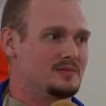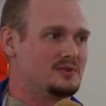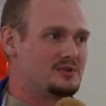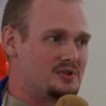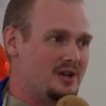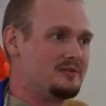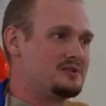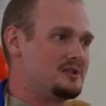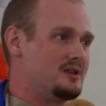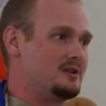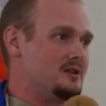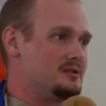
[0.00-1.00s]

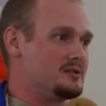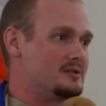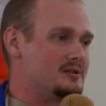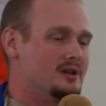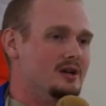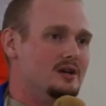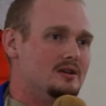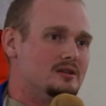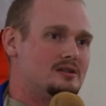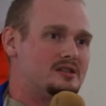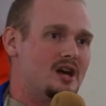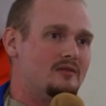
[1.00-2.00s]
17 inches.
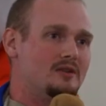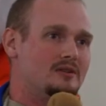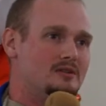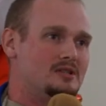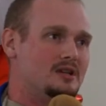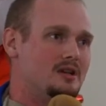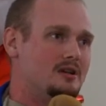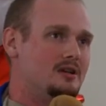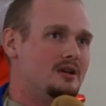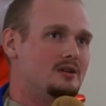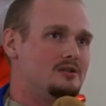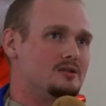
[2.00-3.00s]
17
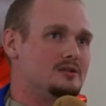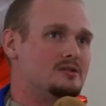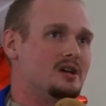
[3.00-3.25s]
inches.